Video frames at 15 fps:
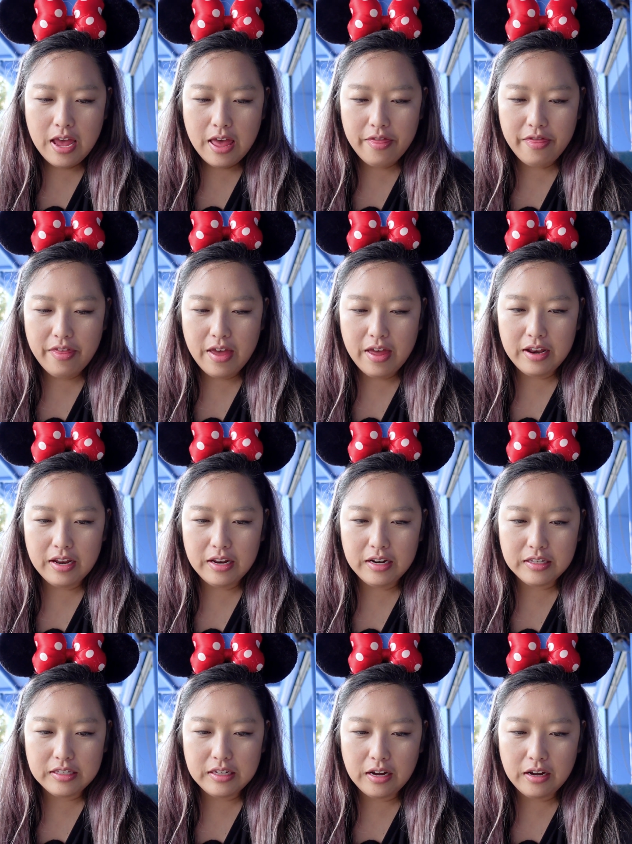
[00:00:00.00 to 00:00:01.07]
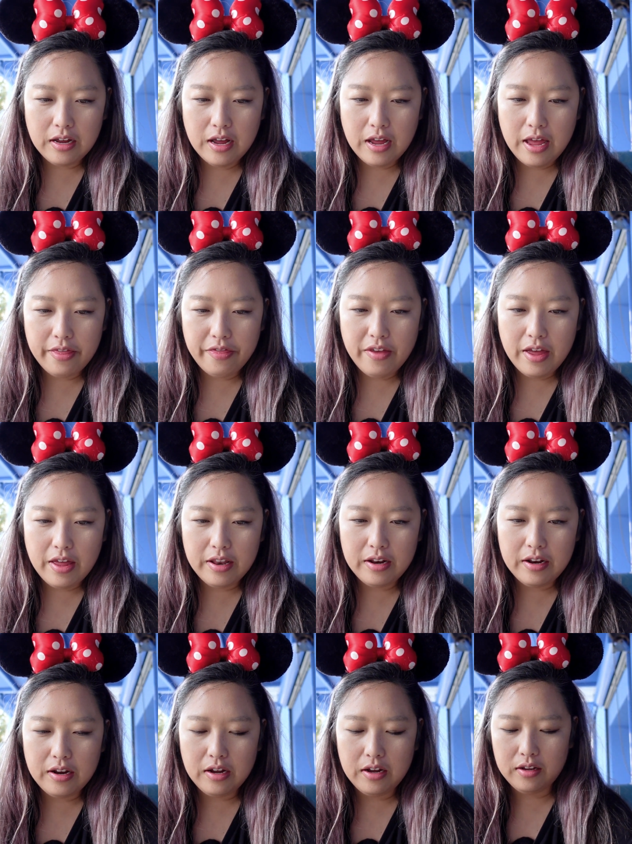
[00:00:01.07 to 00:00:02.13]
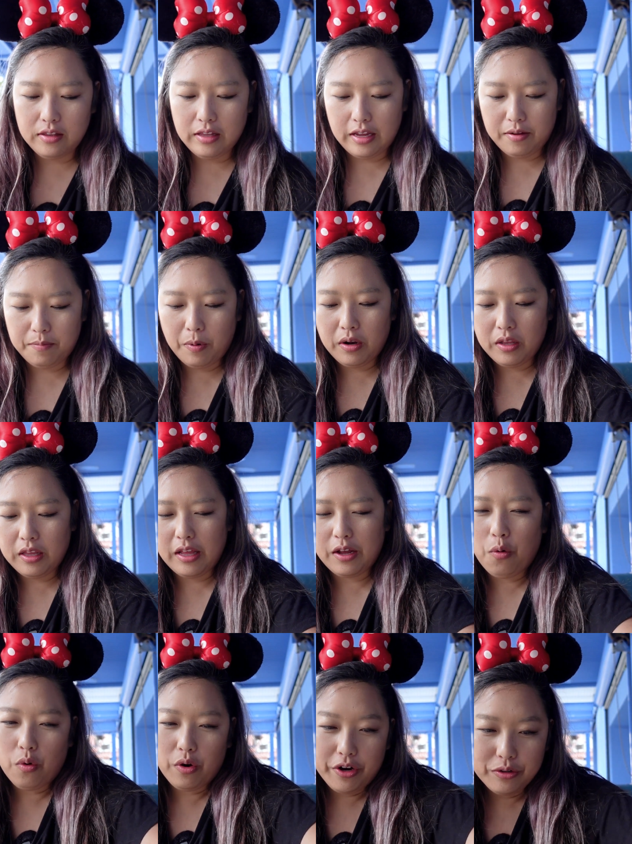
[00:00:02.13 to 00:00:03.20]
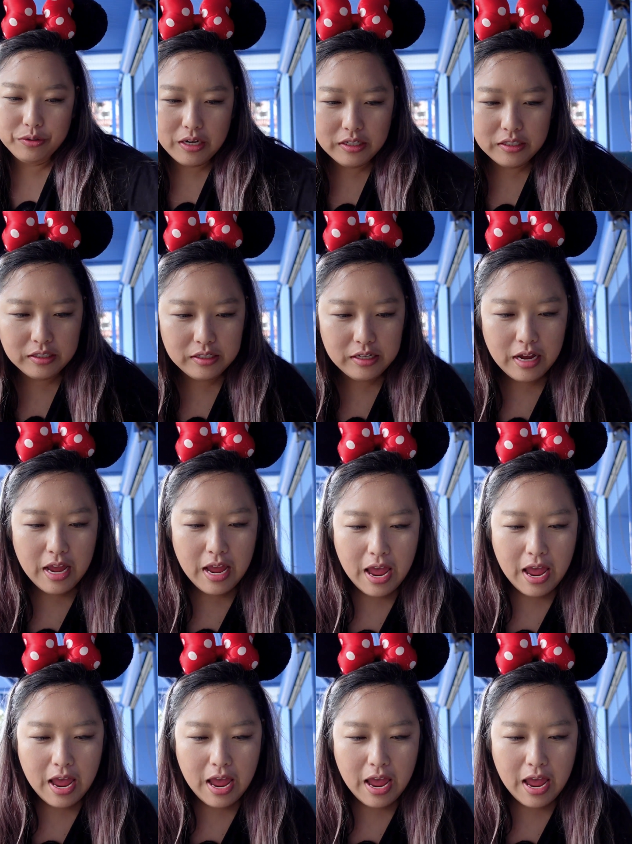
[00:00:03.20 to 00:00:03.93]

and then it is and then like probably like Oreo dust,